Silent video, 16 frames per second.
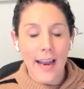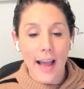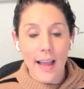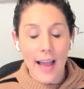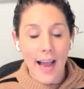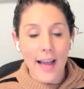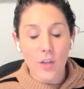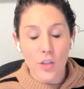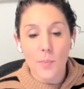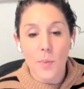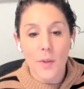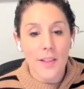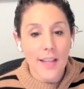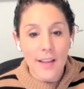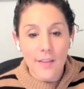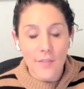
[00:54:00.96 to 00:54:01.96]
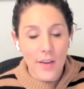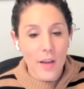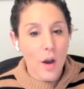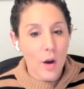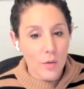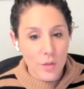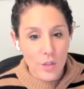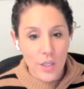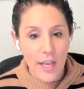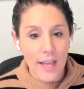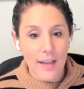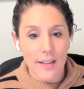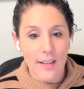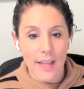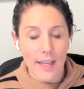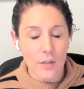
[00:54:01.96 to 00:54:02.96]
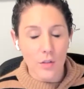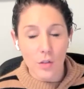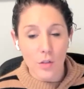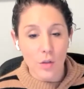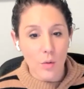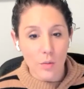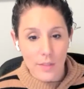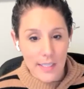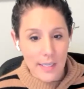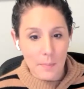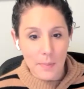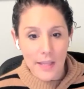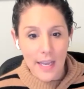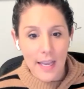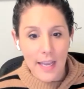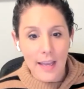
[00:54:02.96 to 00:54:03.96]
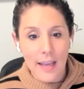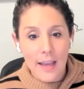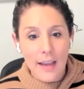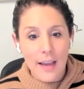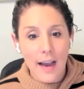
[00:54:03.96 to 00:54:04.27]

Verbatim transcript: I, I just believe in coaching like so deeply.